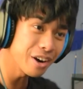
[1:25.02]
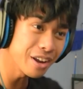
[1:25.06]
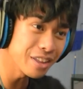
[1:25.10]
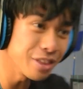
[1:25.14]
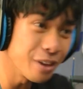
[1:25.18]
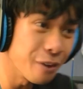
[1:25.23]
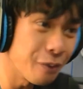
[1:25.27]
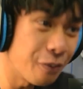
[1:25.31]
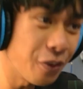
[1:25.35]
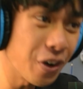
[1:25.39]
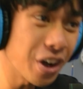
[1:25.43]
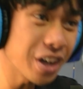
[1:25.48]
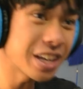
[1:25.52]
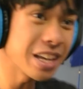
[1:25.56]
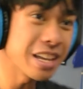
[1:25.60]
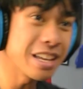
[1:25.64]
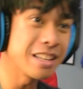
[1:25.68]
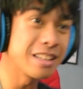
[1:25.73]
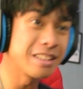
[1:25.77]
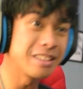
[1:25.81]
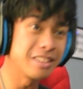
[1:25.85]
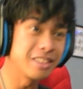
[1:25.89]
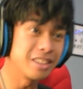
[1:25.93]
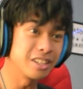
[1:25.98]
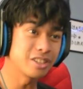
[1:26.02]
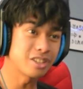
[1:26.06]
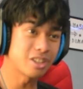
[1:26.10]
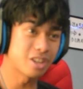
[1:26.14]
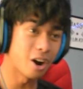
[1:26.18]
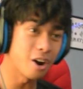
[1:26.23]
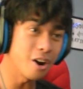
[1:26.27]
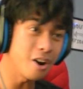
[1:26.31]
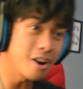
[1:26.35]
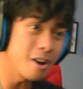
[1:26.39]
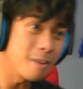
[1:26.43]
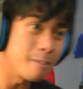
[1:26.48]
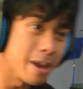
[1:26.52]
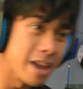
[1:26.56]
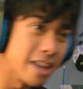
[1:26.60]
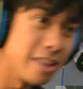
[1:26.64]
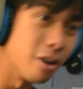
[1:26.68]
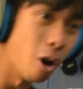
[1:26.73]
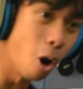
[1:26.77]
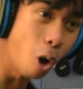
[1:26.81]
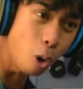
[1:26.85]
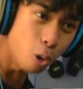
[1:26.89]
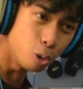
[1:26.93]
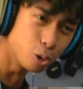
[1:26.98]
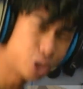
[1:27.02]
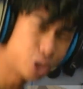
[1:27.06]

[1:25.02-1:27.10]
in the fucking the tournament. Oh